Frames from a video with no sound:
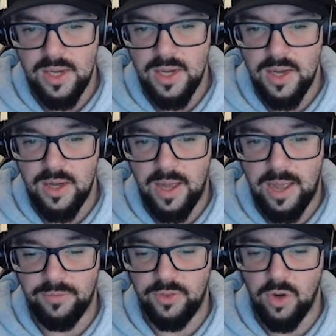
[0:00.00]

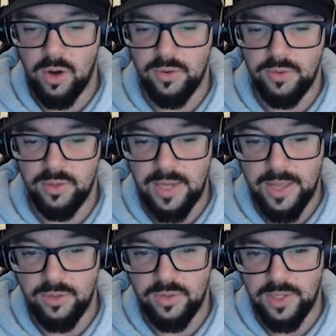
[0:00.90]
have
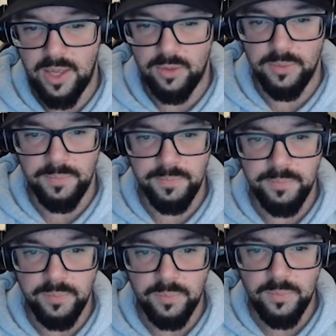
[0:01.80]
gathered together.
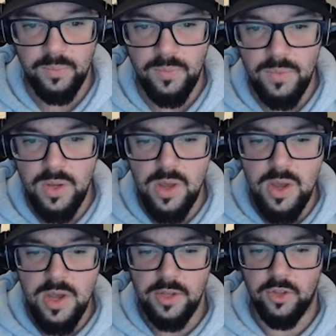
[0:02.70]
In
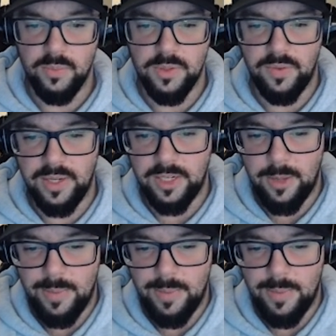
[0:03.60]
terms of in-game